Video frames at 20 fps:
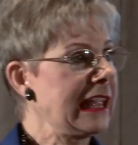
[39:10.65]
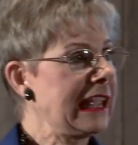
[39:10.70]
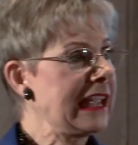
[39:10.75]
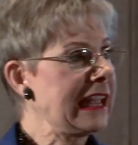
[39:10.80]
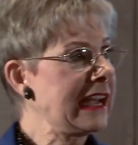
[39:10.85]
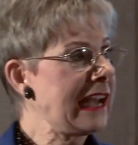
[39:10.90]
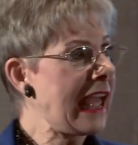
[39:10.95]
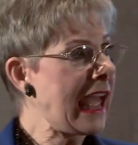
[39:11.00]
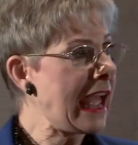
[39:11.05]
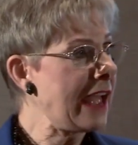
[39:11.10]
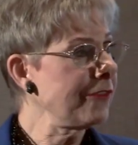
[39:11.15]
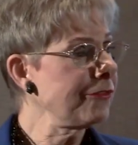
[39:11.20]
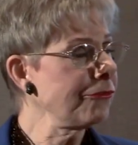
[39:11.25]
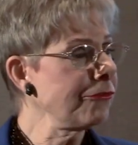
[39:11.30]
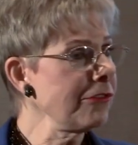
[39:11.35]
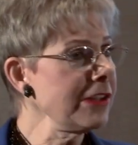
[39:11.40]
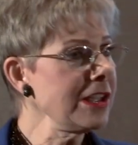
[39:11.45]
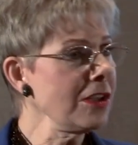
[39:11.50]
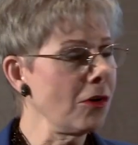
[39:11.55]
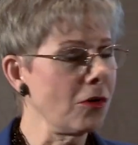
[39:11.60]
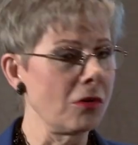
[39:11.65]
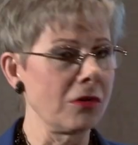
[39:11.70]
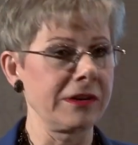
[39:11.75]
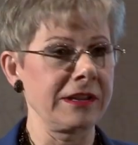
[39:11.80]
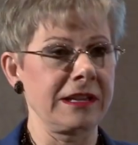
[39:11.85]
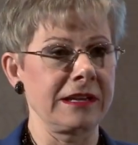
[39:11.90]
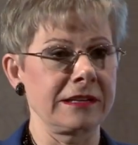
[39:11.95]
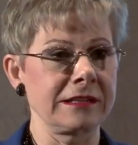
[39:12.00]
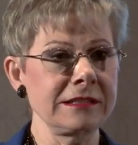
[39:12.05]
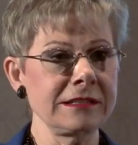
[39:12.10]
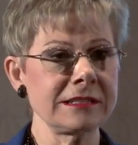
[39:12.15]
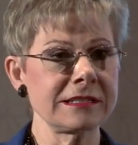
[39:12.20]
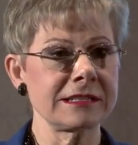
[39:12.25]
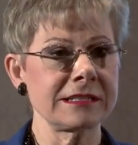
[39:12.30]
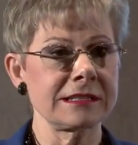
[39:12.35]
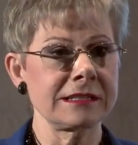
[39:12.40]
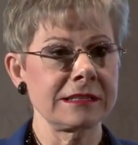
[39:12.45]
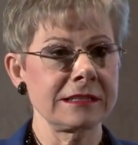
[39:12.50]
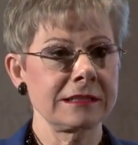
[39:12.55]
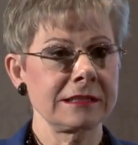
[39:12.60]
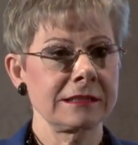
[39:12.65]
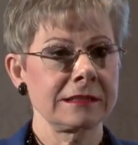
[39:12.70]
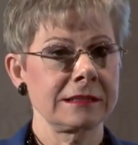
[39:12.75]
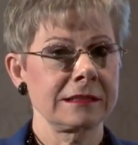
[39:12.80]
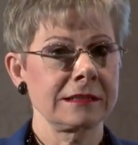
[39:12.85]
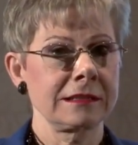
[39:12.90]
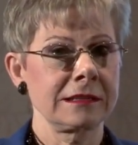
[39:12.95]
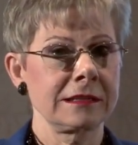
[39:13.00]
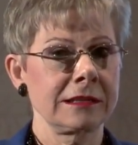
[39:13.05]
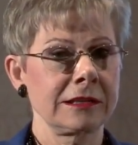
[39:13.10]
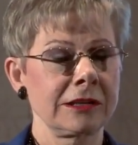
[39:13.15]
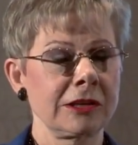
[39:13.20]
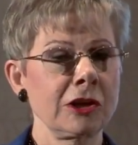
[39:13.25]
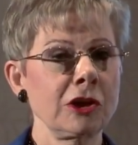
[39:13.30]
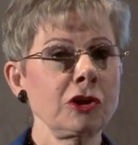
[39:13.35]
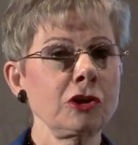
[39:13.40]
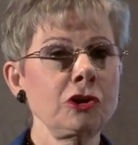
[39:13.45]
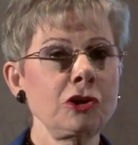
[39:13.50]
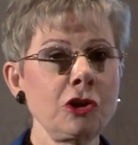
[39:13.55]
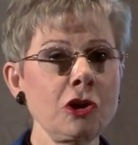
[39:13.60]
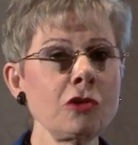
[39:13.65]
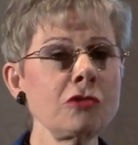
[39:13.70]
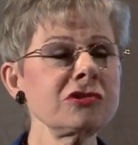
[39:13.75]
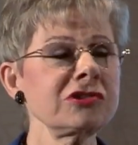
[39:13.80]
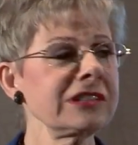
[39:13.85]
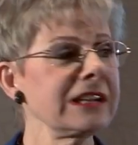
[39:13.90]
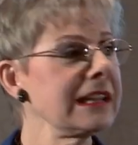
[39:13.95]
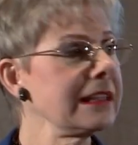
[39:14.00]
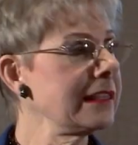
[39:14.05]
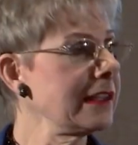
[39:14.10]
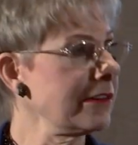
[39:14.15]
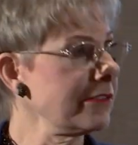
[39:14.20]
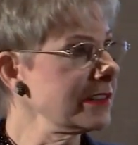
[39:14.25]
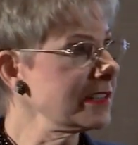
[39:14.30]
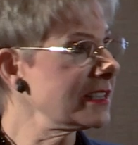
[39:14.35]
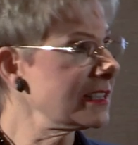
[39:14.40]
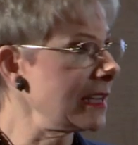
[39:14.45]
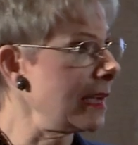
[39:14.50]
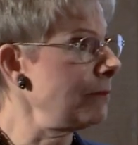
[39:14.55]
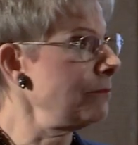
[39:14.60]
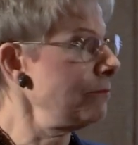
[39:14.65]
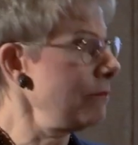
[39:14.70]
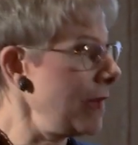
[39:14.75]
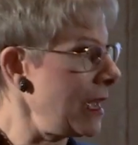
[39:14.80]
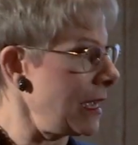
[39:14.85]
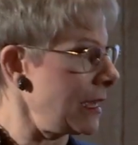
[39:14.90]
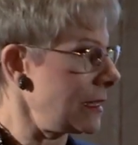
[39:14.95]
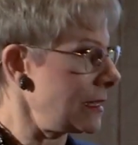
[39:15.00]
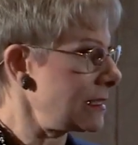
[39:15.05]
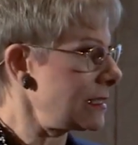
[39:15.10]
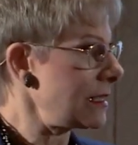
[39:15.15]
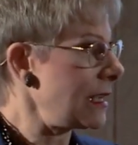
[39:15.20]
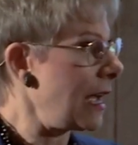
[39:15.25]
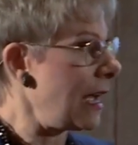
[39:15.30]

In every audience, usually there is some mix.